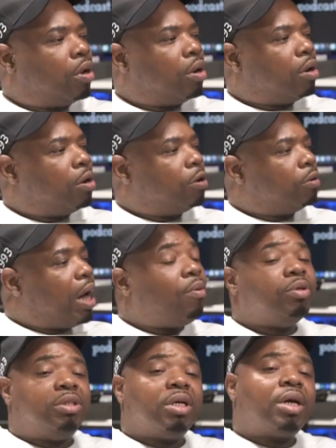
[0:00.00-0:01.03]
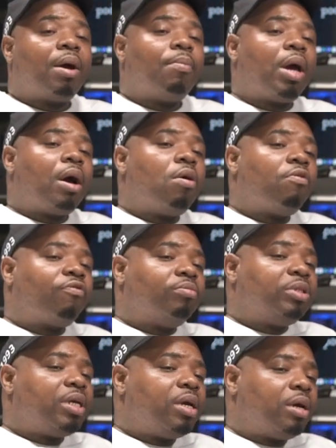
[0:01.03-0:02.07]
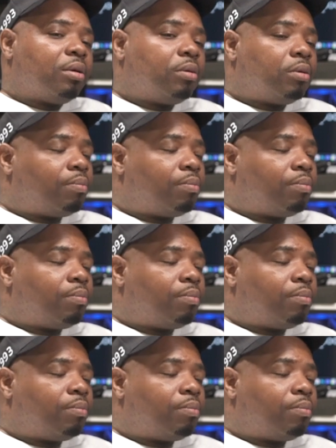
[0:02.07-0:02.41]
uh, I was just coming home from jail.